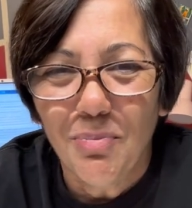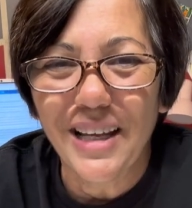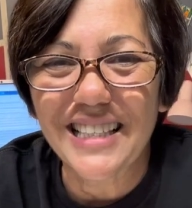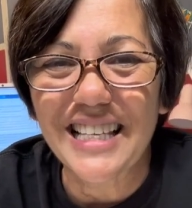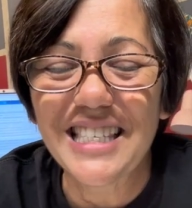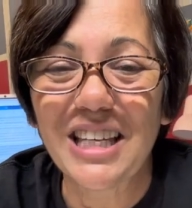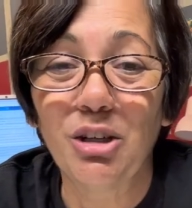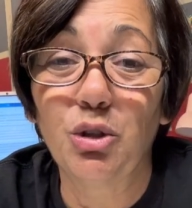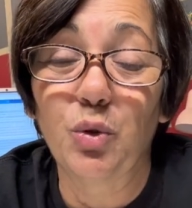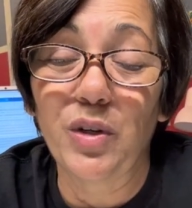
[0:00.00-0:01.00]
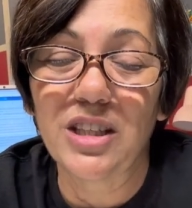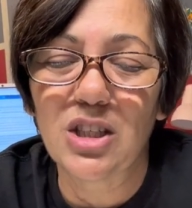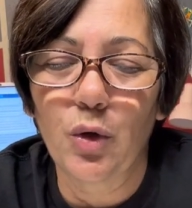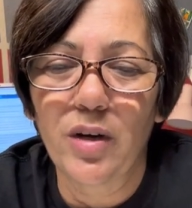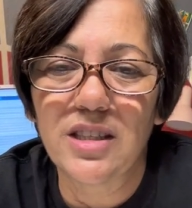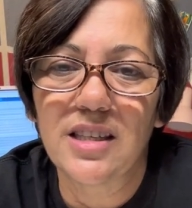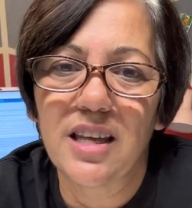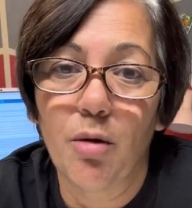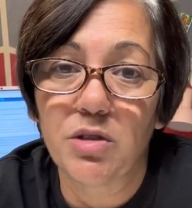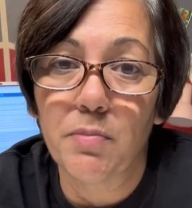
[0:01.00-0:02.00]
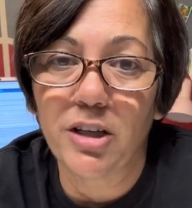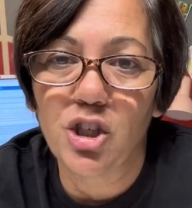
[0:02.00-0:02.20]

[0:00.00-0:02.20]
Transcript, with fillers: please consider doing so as this helps my